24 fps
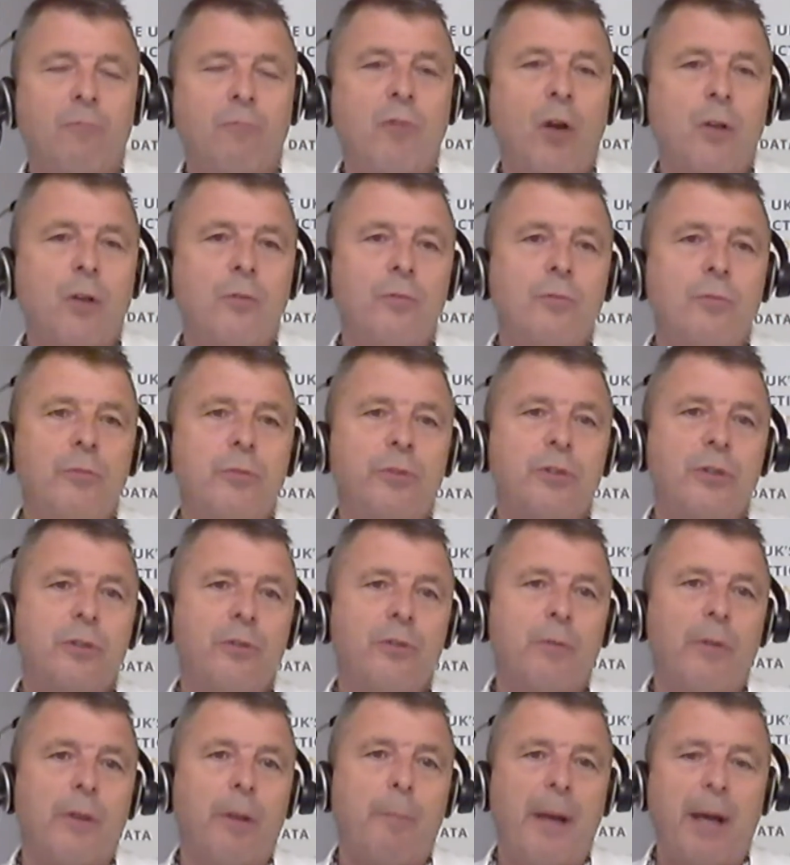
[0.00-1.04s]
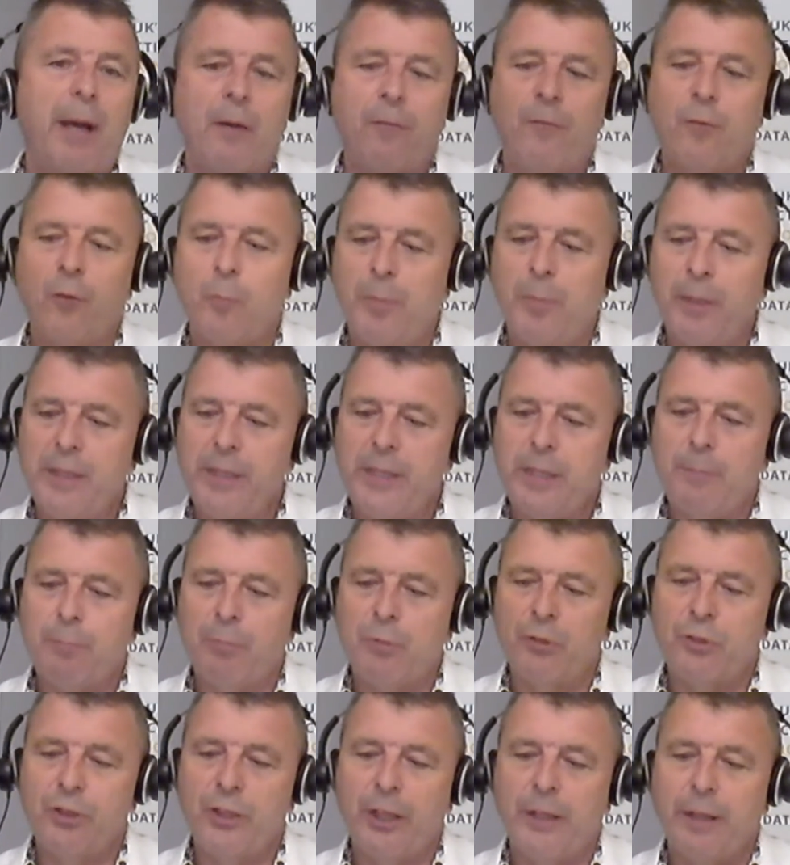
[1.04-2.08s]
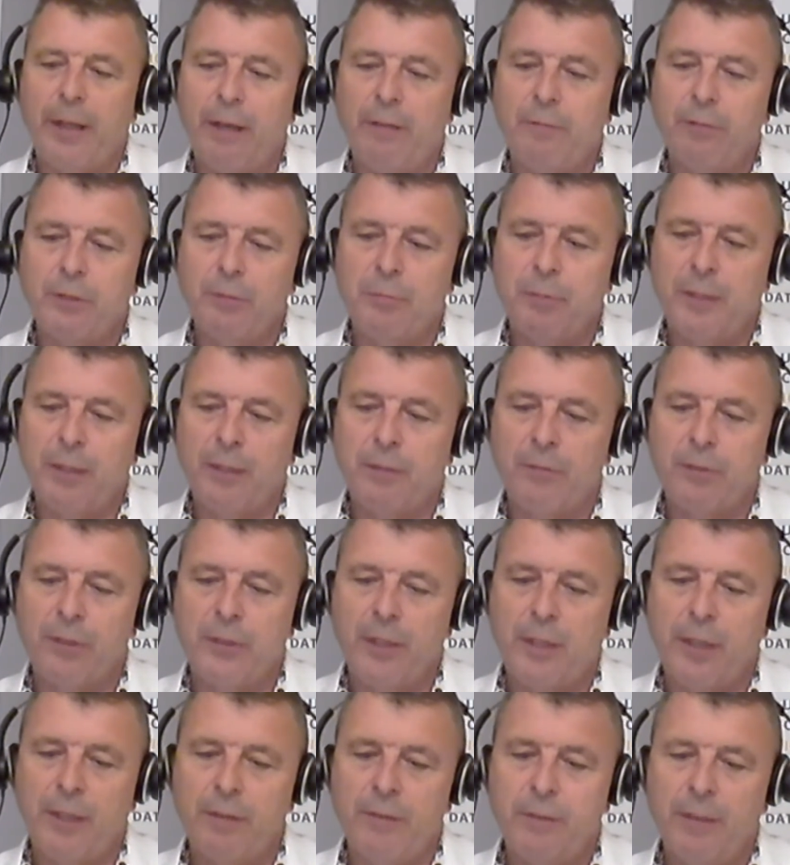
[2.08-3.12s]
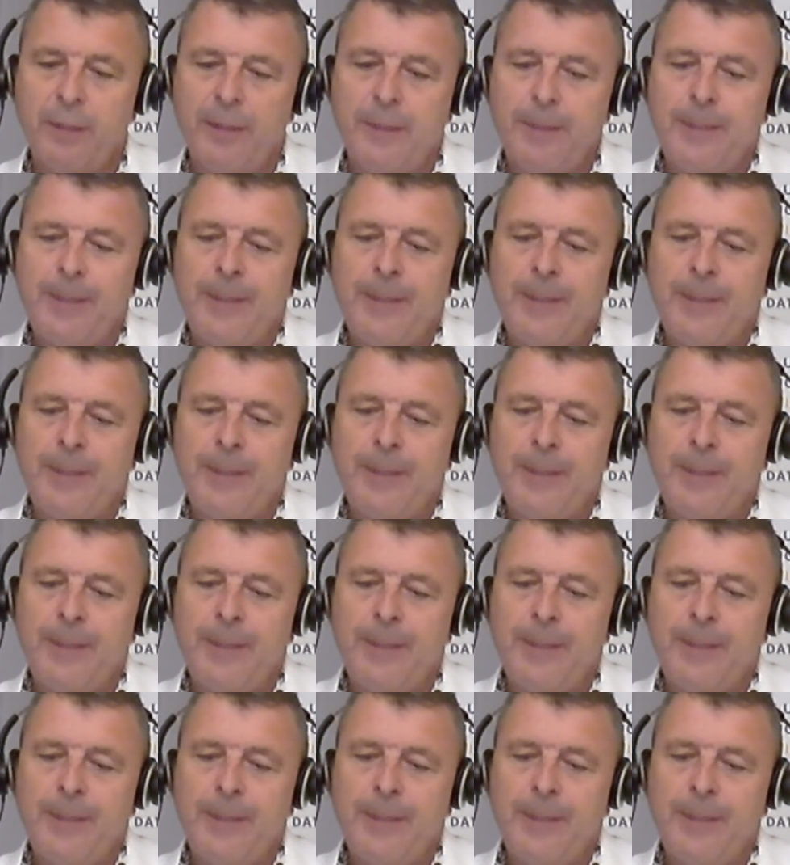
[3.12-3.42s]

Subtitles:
Rhodes, the Balfour Beatty project there as well, so...